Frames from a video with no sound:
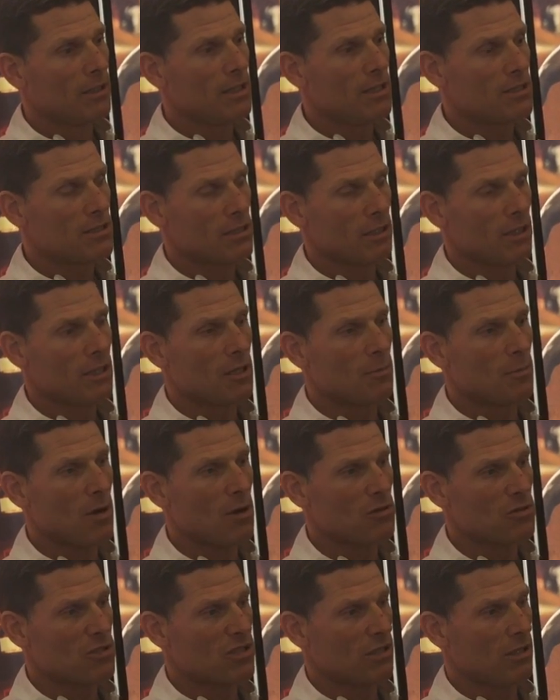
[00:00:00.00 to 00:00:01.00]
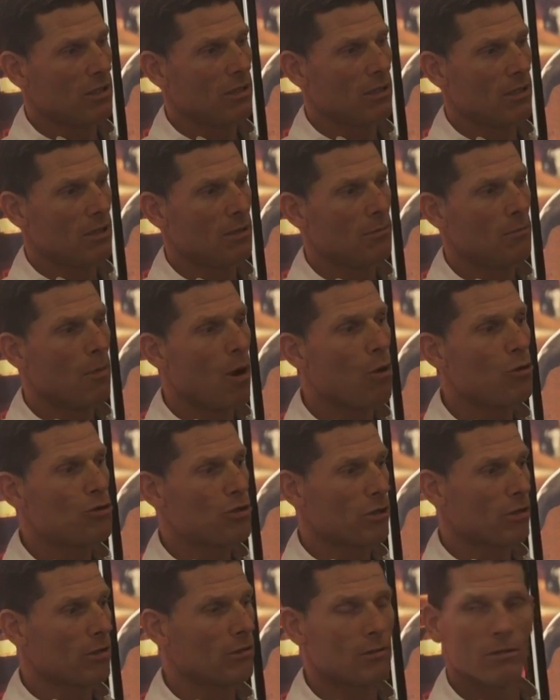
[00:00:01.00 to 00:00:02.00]
easily the most
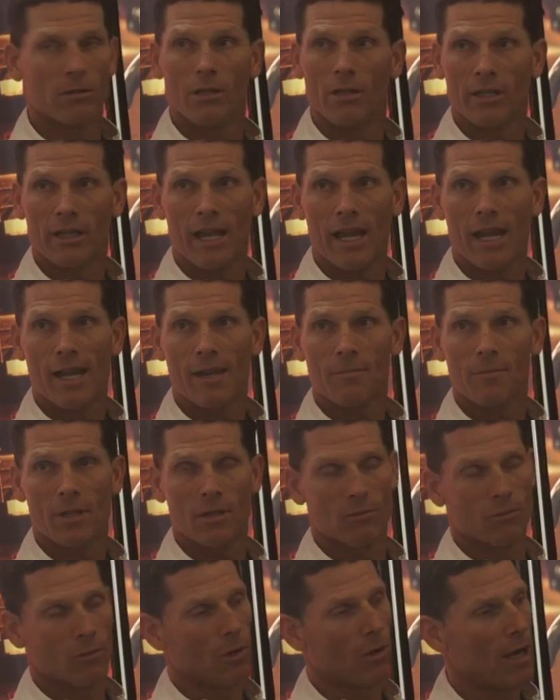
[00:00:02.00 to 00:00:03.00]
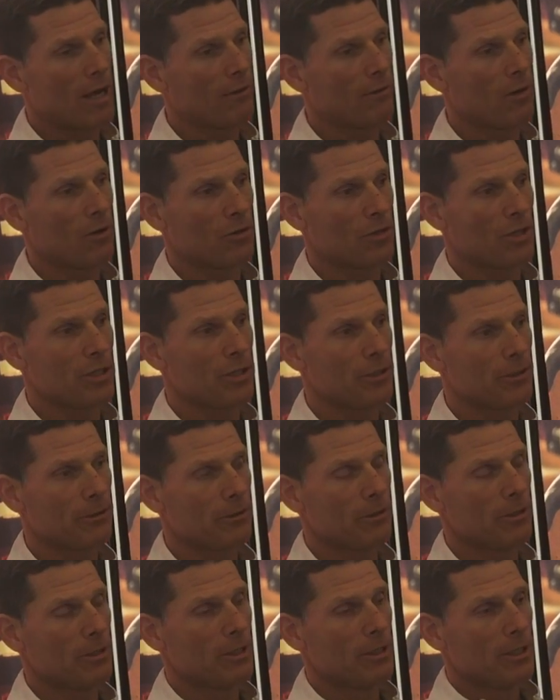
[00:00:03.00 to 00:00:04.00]
emotional game that we'll have all year.
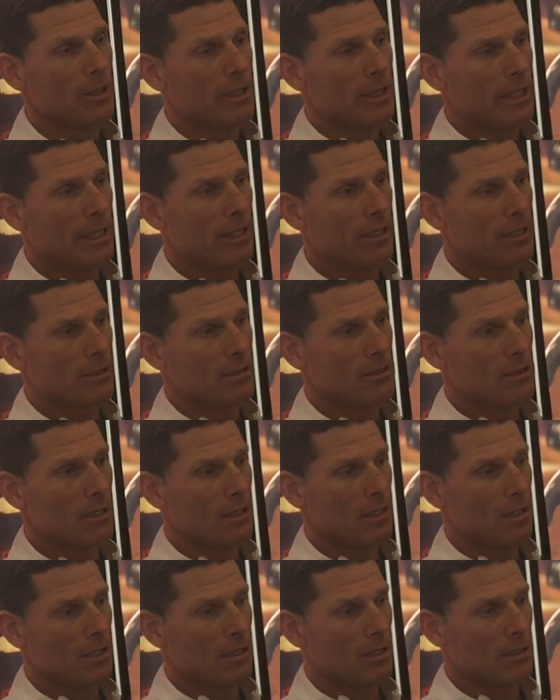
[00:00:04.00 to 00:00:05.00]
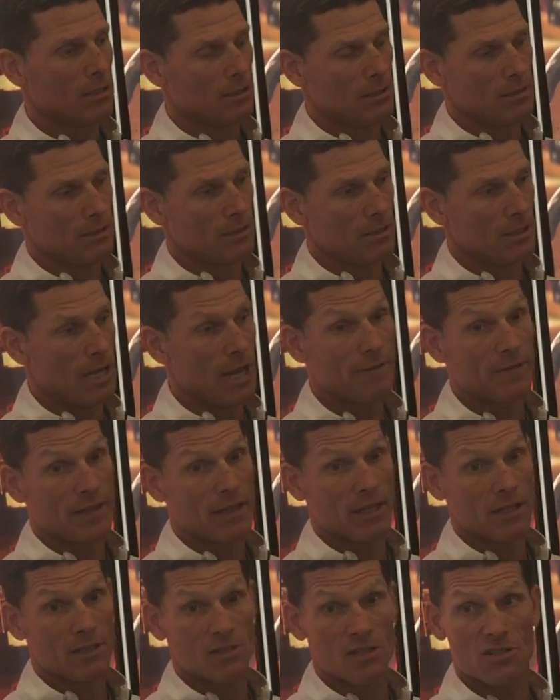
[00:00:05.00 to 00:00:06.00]
And
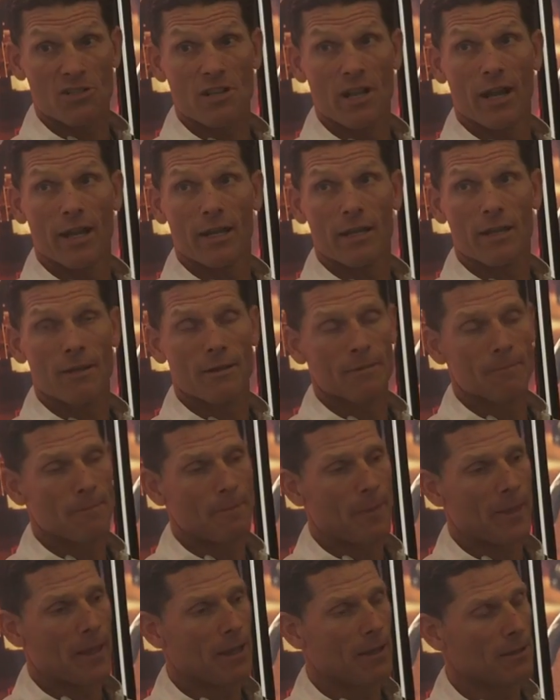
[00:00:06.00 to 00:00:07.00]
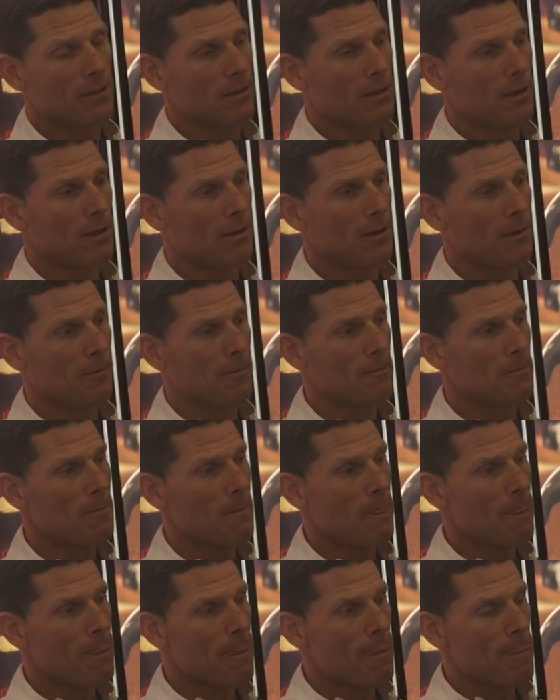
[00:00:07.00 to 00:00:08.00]
everything's at stake. And
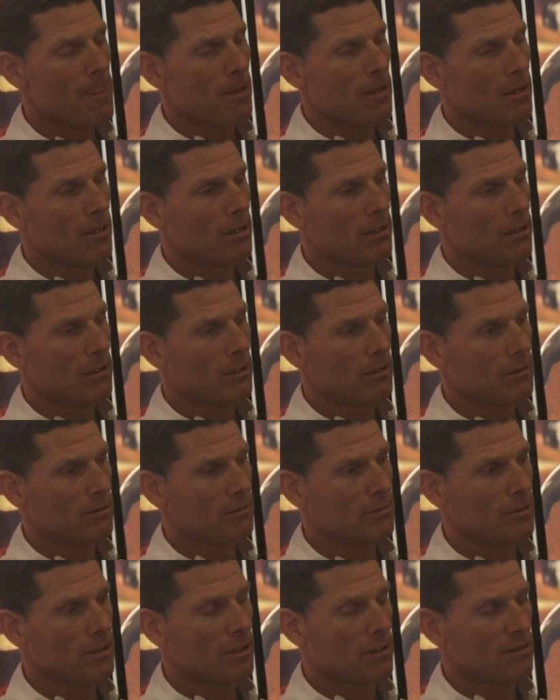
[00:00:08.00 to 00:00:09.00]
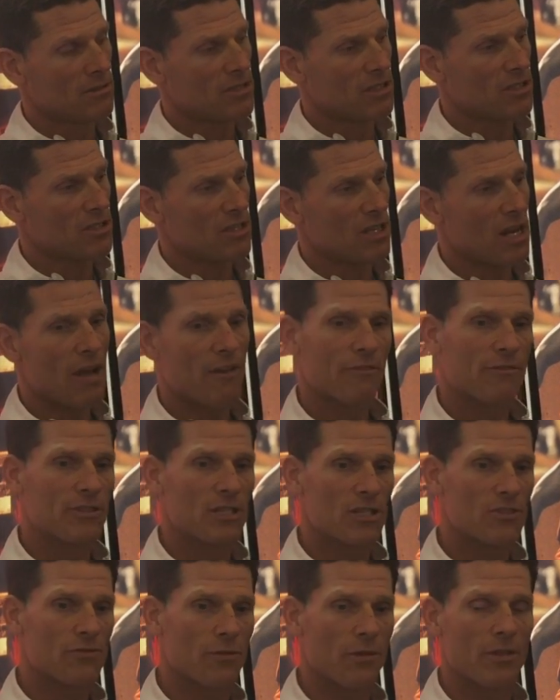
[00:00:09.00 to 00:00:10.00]
you know, it's just not
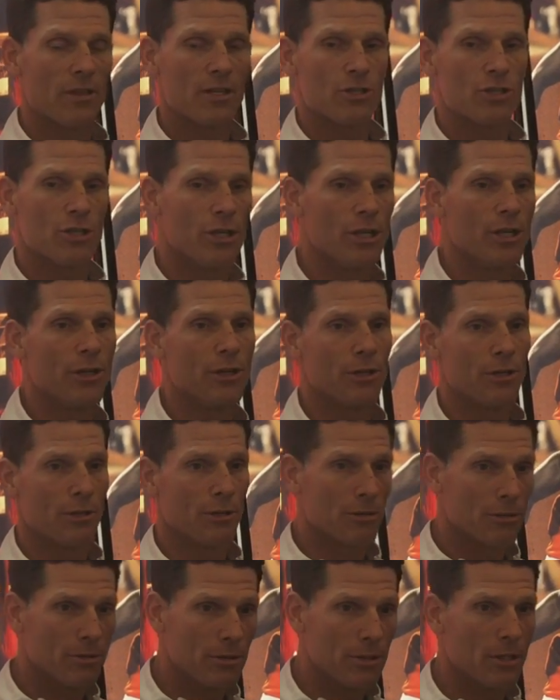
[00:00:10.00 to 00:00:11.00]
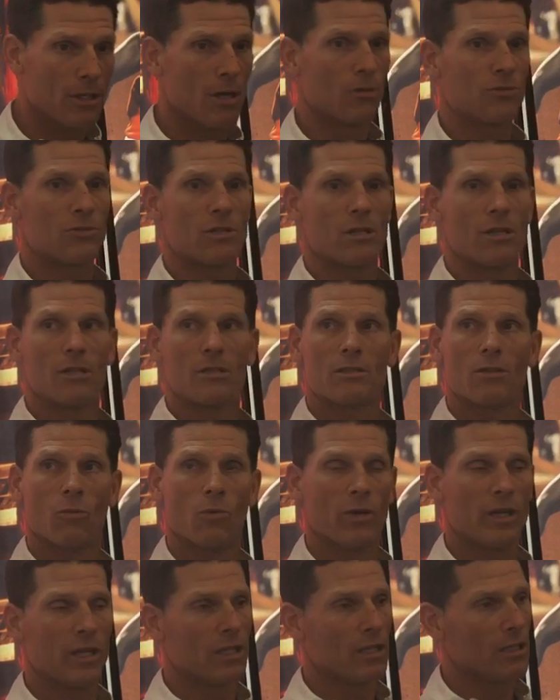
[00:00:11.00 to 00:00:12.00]
just for this year, you know, to
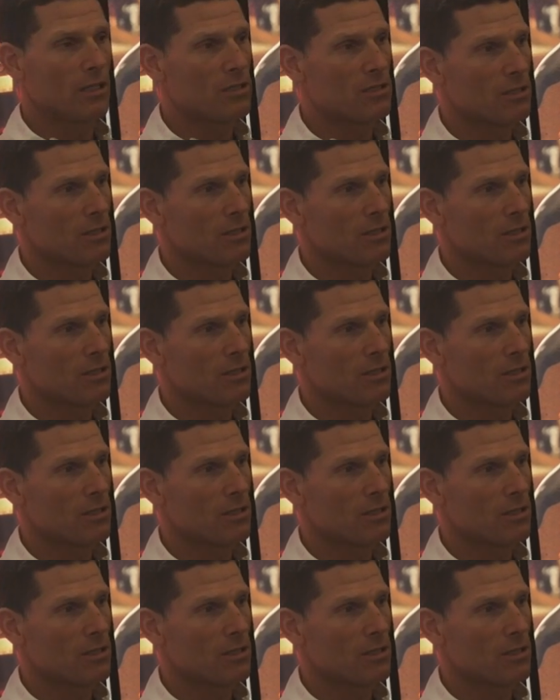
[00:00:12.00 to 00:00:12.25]
win.